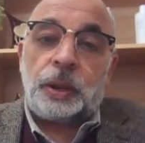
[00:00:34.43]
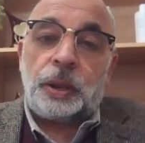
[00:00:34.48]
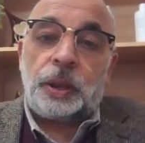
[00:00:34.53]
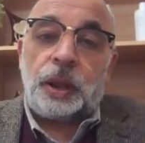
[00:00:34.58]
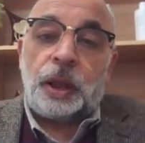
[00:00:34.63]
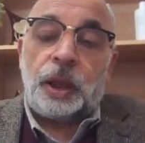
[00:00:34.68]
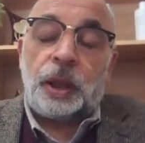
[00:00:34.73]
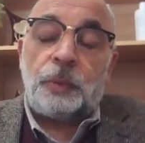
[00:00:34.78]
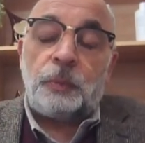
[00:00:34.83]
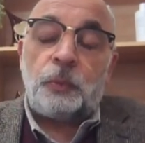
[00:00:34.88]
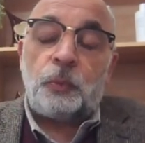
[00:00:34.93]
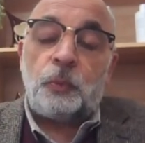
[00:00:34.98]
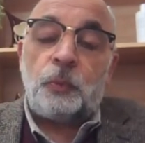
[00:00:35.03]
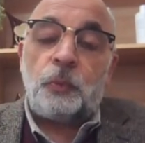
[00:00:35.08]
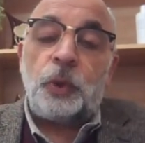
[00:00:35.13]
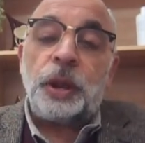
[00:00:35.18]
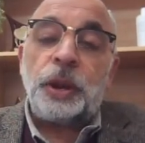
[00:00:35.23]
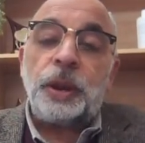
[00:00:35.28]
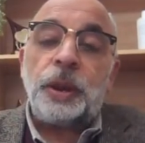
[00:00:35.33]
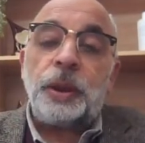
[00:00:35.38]
I'm
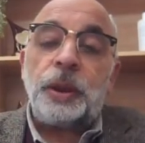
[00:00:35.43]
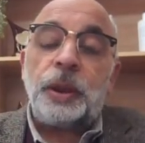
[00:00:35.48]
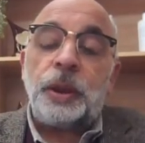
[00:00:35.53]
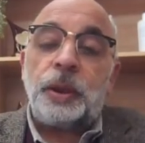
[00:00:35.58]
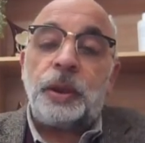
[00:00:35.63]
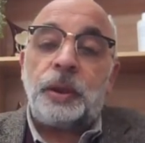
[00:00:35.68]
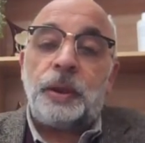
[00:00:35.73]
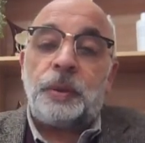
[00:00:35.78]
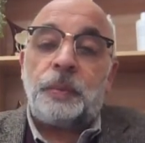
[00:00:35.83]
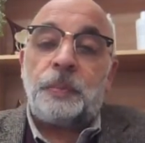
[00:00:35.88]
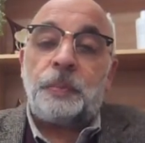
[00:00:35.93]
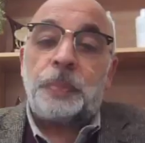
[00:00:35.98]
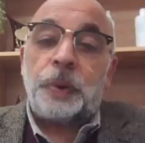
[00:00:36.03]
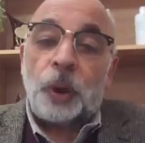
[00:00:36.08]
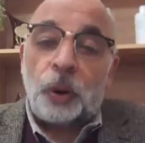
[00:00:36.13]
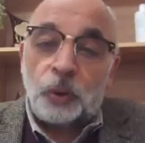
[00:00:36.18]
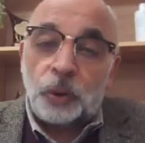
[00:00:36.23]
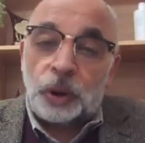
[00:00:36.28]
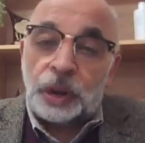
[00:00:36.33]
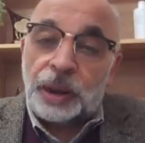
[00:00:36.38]
very
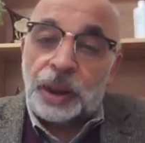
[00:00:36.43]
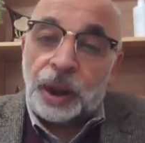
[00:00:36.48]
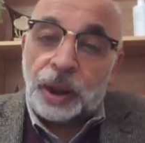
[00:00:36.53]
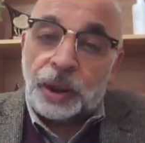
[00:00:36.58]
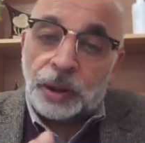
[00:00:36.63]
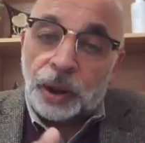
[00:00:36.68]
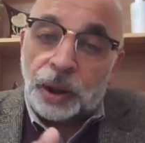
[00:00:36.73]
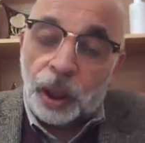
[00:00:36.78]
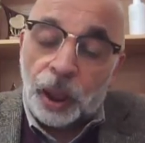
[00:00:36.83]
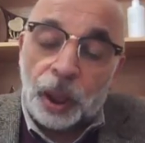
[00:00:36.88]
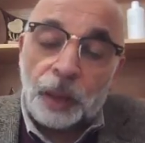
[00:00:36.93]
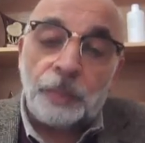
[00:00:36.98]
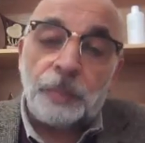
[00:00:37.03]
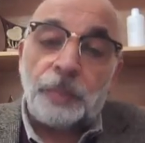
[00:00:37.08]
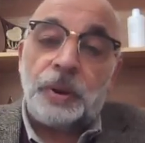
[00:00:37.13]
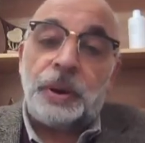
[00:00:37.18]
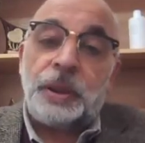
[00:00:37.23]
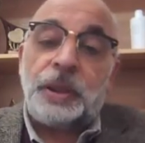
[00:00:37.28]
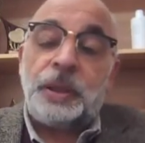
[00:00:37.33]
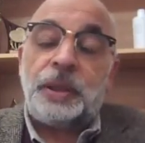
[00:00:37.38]
proudly and
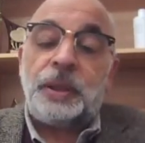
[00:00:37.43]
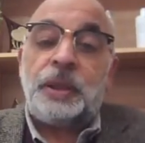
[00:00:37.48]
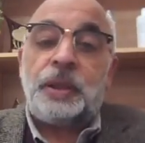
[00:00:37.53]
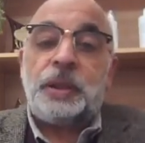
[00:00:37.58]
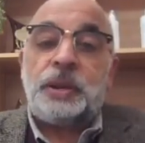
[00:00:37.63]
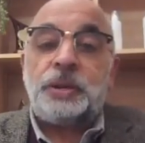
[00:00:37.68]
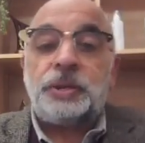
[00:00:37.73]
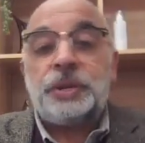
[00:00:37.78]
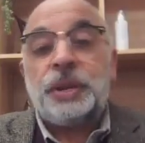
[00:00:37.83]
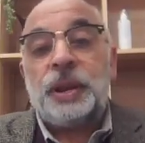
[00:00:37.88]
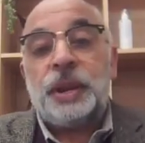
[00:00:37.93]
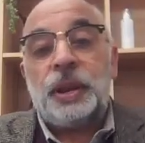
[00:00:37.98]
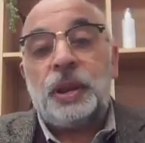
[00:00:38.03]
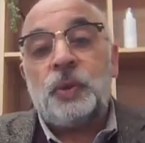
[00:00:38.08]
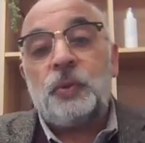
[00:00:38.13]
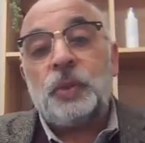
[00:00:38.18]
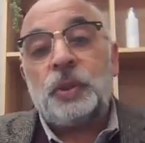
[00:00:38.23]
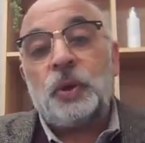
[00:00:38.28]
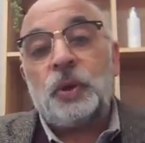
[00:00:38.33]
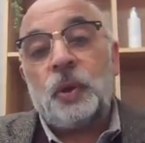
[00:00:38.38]
humbly sharing
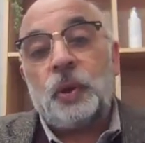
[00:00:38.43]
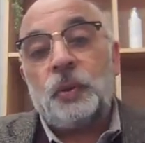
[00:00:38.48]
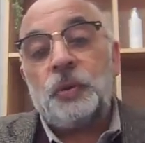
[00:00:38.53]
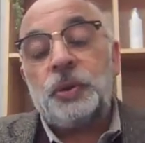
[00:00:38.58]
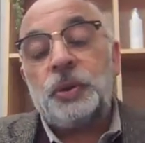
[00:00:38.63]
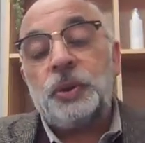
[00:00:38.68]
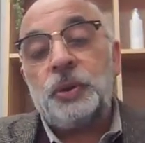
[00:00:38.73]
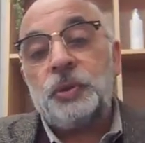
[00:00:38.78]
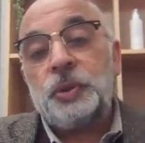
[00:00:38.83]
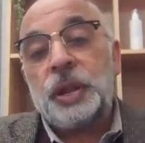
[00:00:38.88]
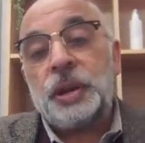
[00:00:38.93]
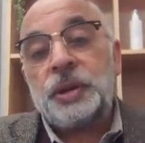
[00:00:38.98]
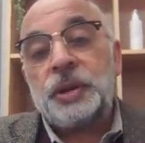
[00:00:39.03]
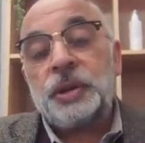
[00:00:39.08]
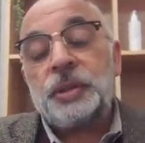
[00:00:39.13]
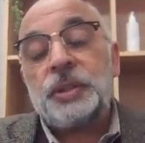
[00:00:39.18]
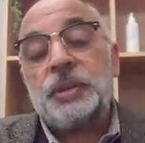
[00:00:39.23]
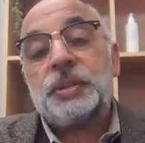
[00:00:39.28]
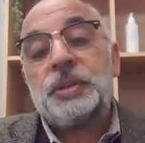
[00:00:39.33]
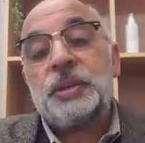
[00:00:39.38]
with all of you that
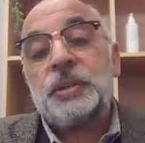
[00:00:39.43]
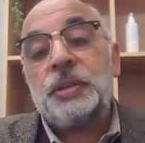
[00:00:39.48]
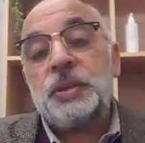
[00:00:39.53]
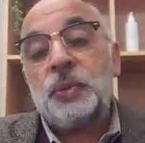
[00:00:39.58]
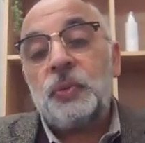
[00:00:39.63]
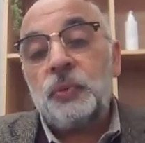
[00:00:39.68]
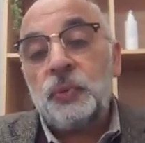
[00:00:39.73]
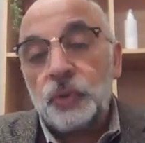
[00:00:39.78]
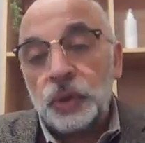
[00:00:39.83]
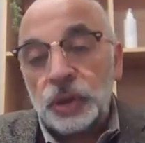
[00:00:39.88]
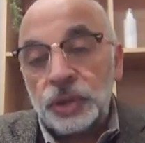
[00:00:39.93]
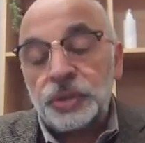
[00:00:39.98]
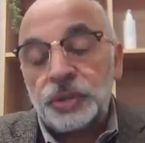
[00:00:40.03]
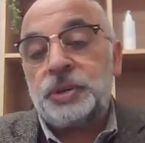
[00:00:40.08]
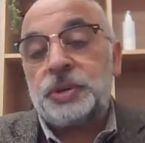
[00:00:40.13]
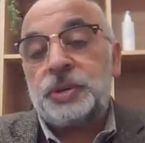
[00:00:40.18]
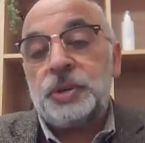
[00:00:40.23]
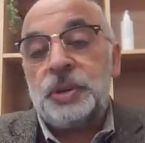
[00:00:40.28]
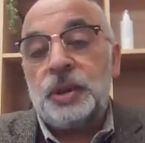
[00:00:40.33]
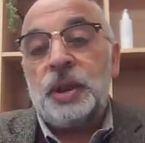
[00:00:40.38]
this is the first
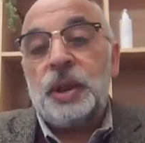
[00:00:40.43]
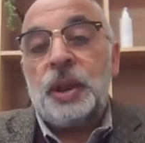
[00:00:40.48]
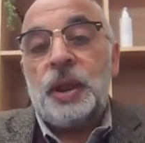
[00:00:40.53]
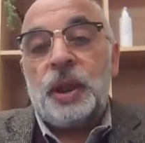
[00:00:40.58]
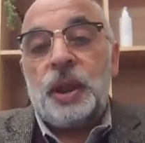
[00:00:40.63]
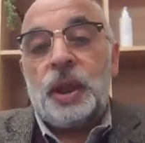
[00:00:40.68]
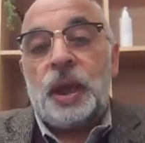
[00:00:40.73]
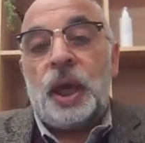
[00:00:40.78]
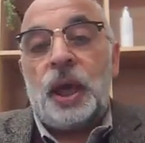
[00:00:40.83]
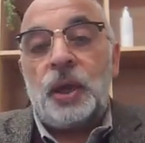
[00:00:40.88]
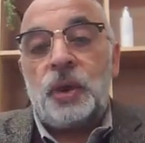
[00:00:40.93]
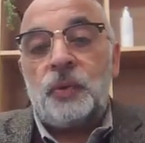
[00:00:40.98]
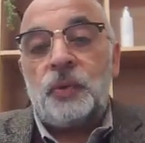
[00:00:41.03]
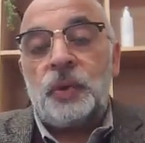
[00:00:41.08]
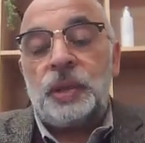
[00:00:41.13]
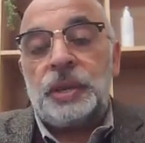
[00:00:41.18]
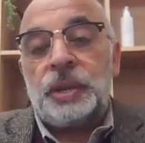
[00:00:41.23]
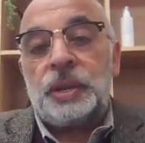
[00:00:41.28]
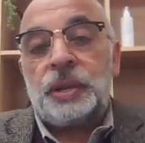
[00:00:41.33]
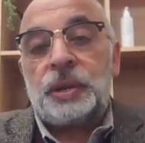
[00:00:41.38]

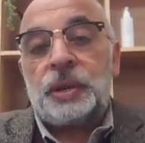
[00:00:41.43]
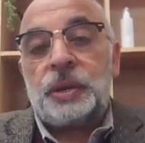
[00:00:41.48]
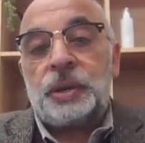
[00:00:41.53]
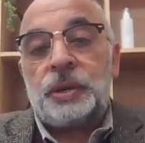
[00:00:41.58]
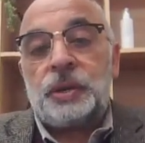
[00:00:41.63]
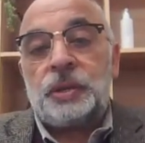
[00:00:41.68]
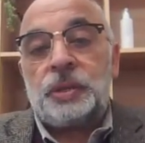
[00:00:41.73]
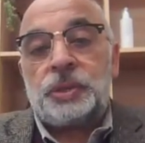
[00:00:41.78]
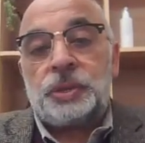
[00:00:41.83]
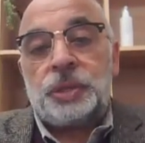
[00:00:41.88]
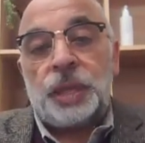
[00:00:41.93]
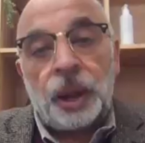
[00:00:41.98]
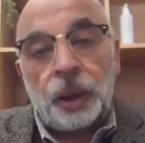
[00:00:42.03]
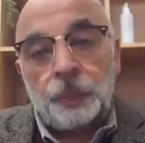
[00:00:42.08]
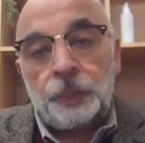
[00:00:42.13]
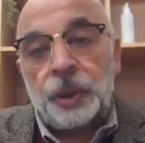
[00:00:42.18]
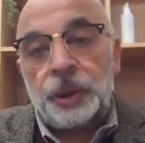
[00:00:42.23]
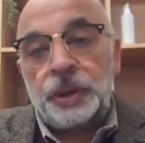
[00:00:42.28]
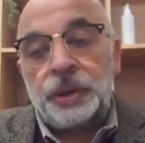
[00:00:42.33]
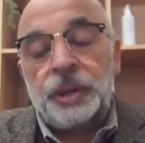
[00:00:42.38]
Ayurvedic
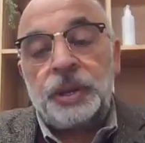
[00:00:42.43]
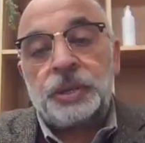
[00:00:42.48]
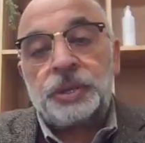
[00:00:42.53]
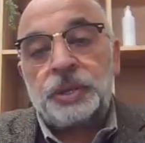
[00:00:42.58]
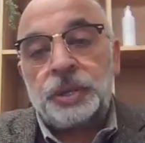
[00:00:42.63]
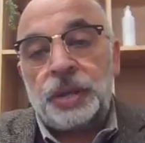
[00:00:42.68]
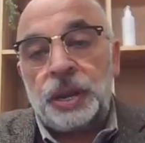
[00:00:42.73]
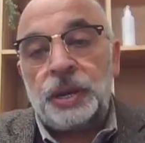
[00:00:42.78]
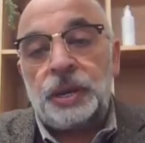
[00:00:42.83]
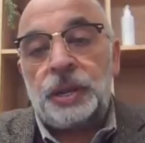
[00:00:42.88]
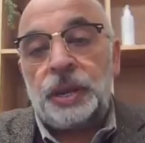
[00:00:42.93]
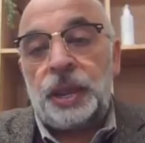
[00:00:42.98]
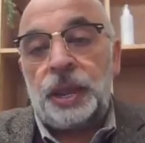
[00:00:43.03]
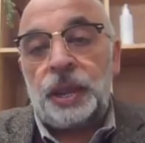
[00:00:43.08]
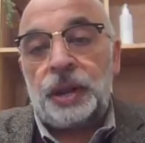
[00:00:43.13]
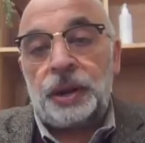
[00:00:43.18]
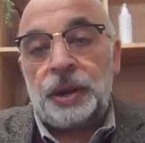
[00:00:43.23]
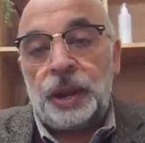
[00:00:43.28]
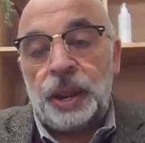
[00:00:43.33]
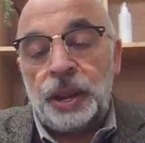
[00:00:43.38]
therapeutic skincare
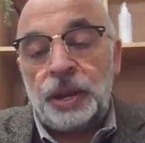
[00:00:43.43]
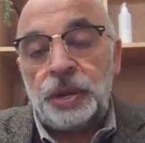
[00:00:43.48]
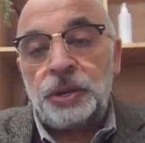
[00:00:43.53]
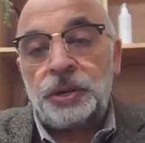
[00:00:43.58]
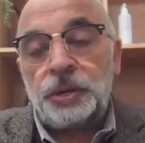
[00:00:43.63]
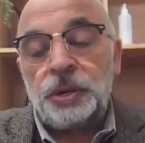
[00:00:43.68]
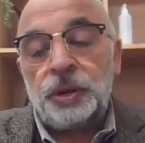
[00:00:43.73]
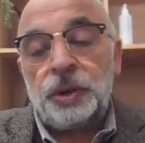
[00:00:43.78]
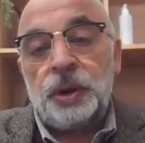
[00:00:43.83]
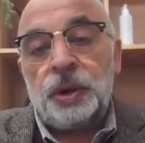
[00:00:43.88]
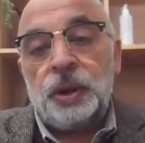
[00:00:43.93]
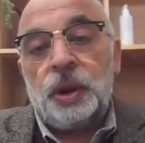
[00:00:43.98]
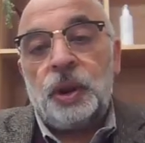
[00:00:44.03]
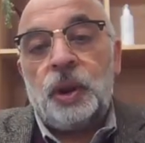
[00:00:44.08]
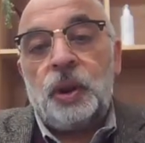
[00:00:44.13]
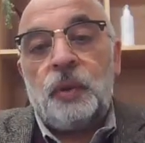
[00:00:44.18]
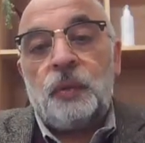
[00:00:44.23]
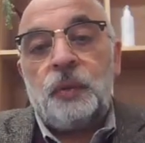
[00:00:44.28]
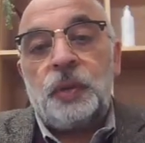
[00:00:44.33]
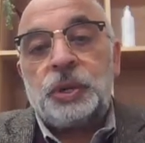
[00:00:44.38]
range
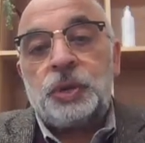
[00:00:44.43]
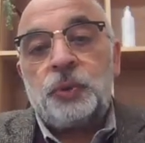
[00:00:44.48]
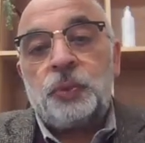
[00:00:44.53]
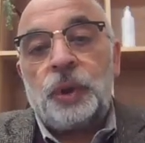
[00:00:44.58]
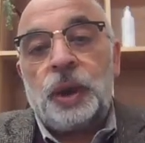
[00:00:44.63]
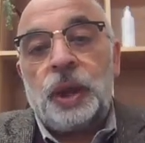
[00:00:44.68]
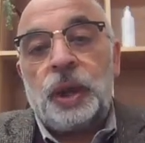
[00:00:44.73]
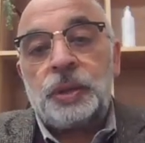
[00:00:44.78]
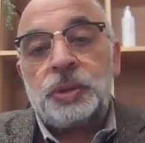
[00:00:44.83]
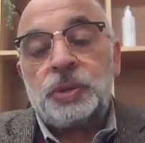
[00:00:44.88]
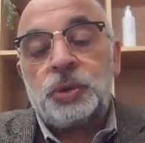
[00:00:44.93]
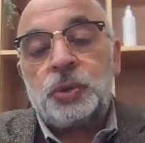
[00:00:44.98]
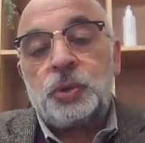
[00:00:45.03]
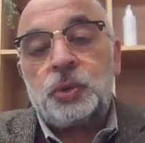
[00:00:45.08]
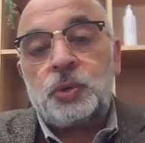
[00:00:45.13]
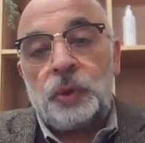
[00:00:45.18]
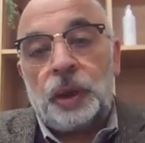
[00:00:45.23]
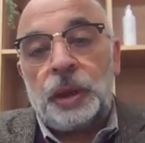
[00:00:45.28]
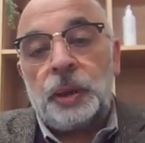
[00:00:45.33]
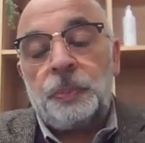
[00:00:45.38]
which was
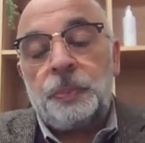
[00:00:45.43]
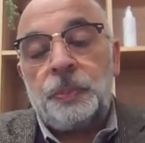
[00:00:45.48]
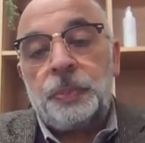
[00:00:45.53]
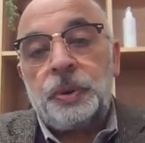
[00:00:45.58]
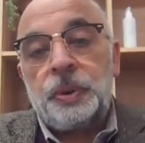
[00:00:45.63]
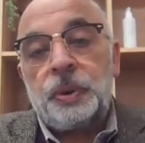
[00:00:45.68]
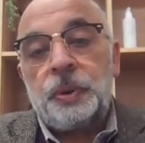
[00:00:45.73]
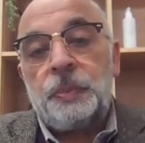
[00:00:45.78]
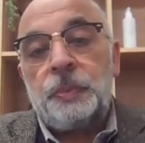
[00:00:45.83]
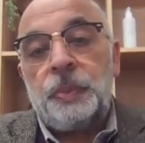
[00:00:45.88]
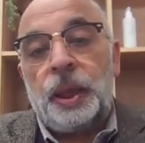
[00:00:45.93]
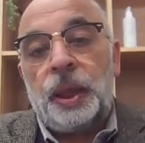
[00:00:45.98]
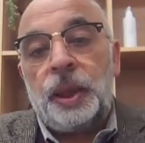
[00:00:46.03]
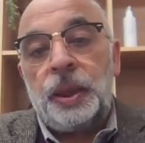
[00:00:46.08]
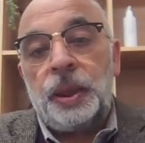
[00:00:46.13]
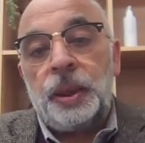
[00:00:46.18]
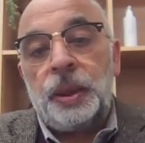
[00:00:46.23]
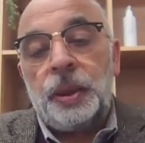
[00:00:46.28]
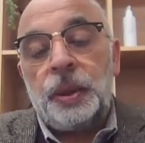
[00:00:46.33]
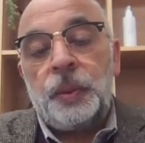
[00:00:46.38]
developed by